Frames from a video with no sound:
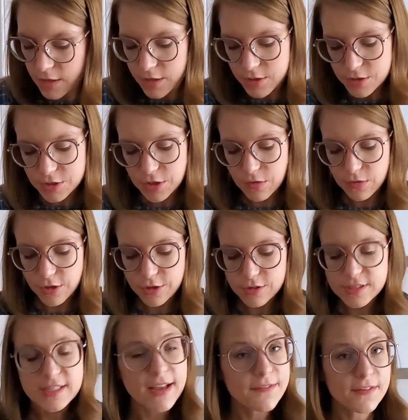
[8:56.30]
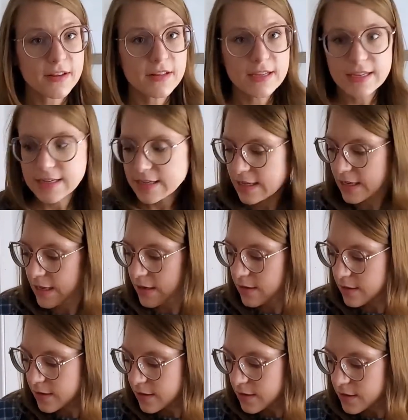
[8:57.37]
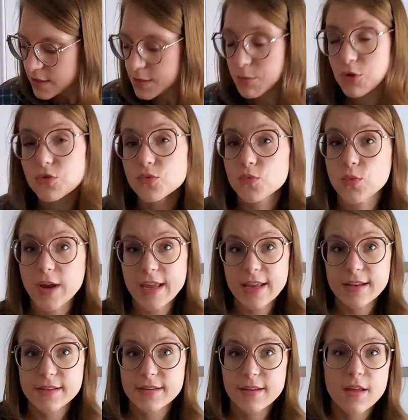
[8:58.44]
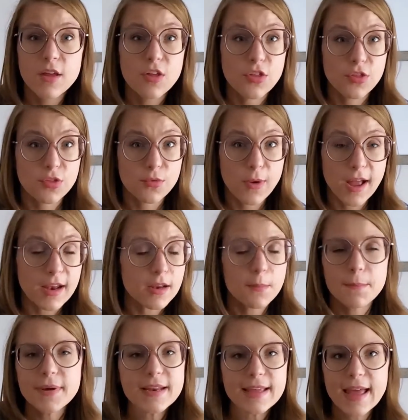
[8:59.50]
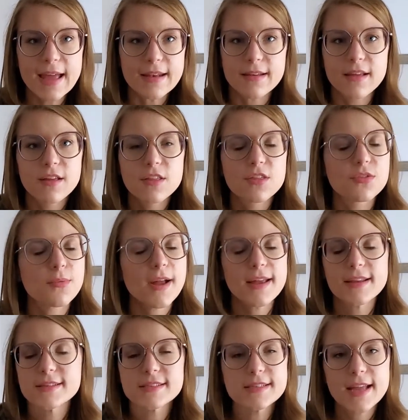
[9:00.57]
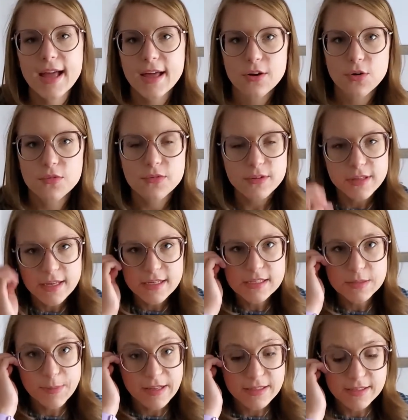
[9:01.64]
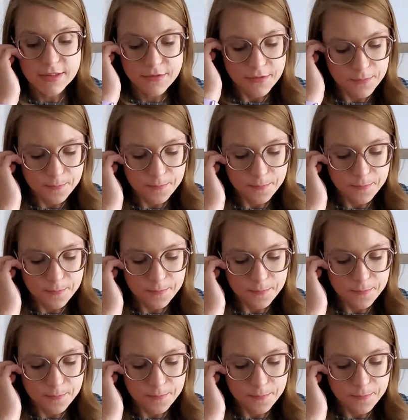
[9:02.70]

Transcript: So you're definitely going to need some great thread. But again, thread is not overly expensive.